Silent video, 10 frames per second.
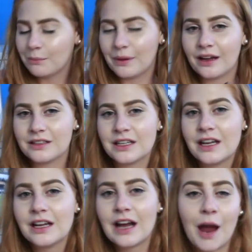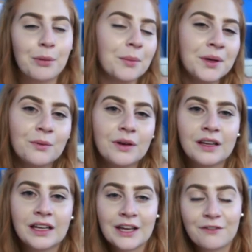but I probably
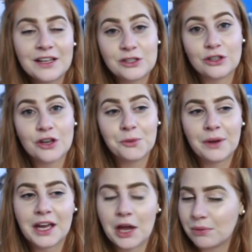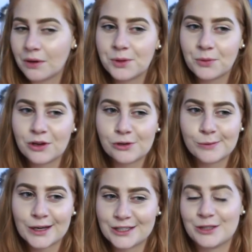if I do go back, I probably won't go
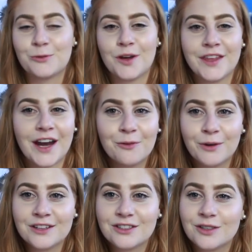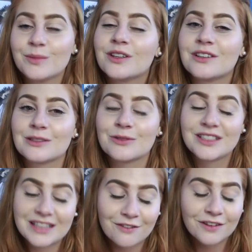back to the one that I went to because it was
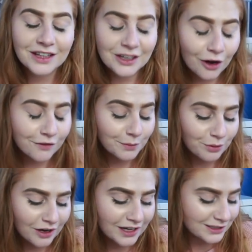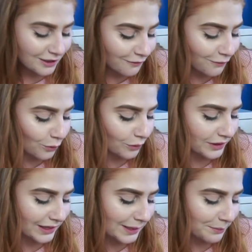definitely overpriced
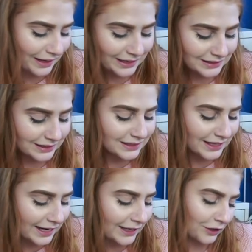for the pieces that I